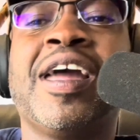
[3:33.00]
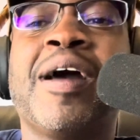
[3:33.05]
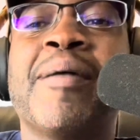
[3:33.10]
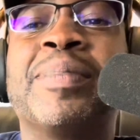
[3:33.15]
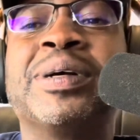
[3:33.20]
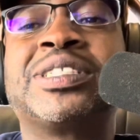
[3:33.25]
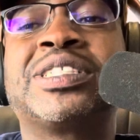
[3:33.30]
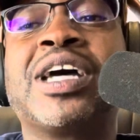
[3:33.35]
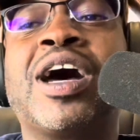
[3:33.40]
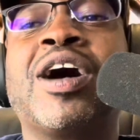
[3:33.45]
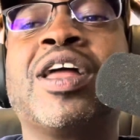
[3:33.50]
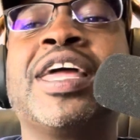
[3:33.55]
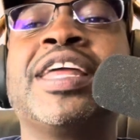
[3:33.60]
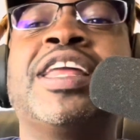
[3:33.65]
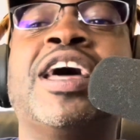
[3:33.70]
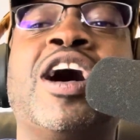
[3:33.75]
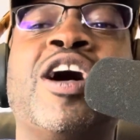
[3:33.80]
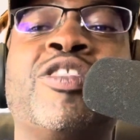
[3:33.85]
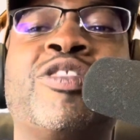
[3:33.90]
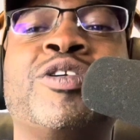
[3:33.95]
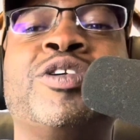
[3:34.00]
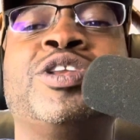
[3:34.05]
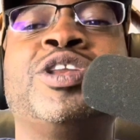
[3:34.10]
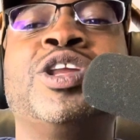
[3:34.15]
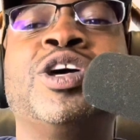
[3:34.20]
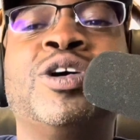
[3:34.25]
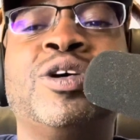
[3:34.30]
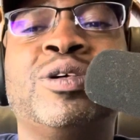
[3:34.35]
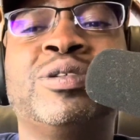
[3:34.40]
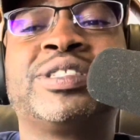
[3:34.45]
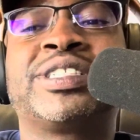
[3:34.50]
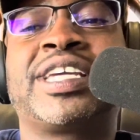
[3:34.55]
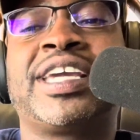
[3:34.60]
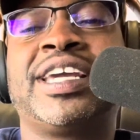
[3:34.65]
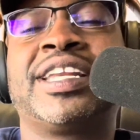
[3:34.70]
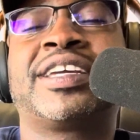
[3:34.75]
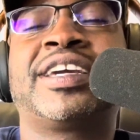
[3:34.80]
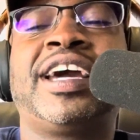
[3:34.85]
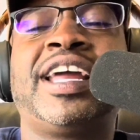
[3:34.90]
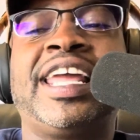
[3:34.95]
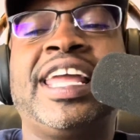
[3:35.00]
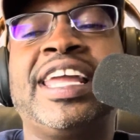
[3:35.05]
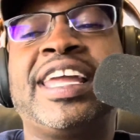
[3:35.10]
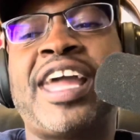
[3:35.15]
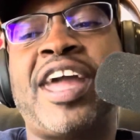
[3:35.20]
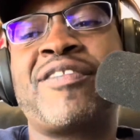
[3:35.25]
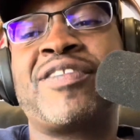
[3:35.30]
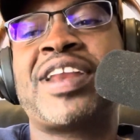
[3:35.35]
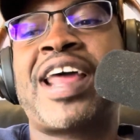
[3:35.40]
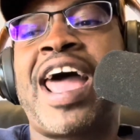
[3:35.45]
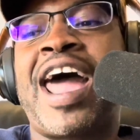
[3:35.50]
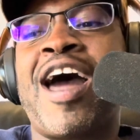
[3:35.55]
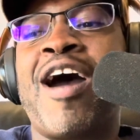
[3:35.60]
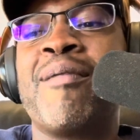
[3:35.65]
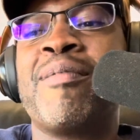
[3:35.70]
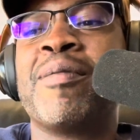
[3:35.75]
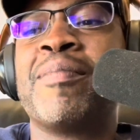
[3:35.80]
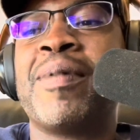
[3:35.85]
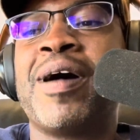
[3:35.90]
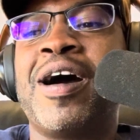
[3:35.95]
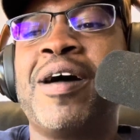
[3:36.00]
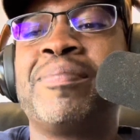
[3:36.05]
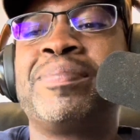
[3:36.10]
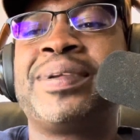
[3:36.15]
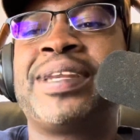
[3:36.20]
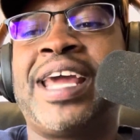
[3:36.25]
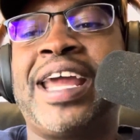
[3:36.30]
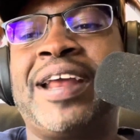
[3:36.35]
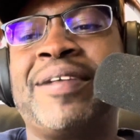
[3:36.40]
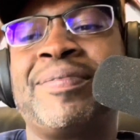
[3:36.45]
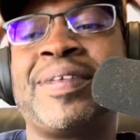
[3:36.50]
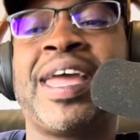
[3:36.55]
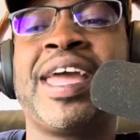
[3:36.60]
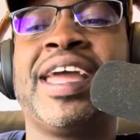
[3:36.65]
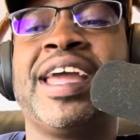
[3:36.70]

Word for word: But y'all, in other news, Kid Cudi, he gave an album update.